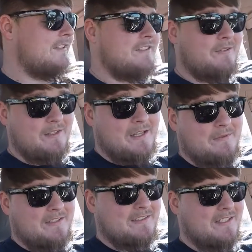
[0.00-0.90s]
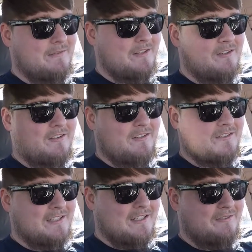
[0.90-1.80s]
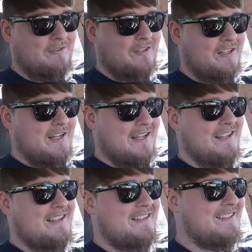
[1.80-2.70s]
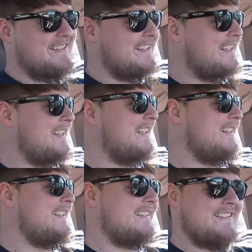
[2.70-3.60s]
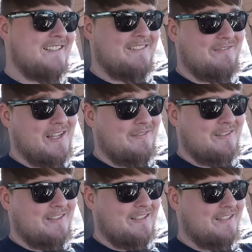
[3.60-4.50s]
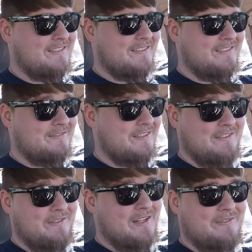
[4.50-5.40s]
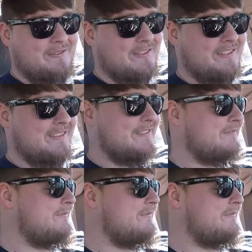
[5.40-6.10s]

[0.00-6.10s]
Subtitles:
so with that being said, we are on our second order today, and it's 5 o'clock, so really 5:20, so